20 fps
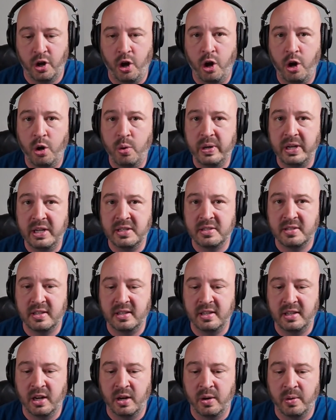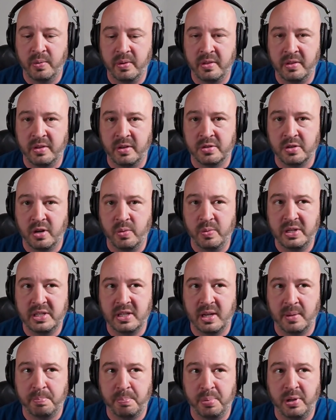always you know there's always
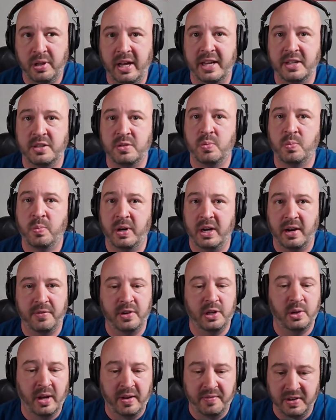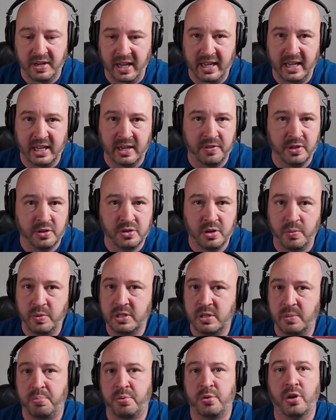a plus whenever you have a negative there's
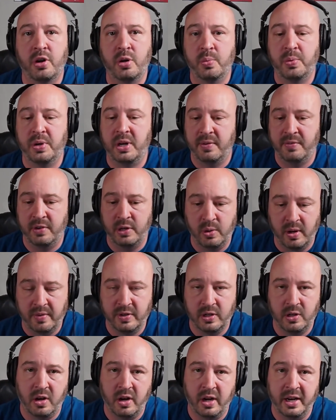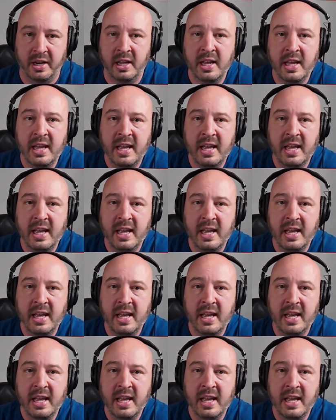always a pro whenever you have a con